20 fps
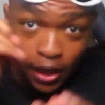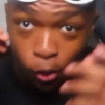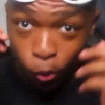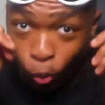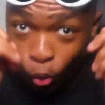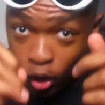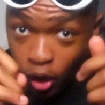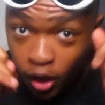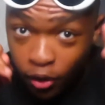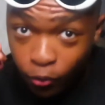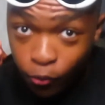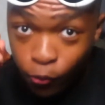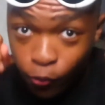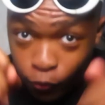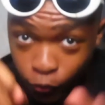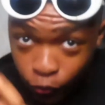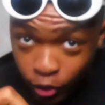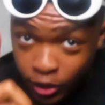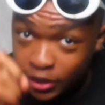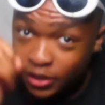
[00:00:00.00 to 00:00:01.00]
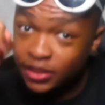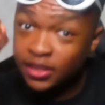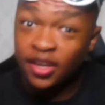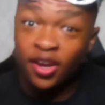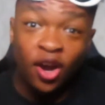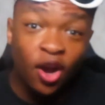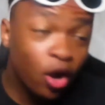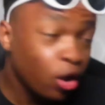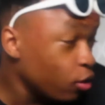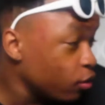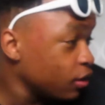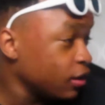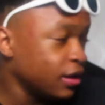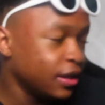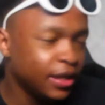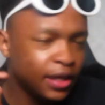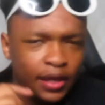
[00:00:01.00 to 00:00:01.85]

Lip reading: and one reason only,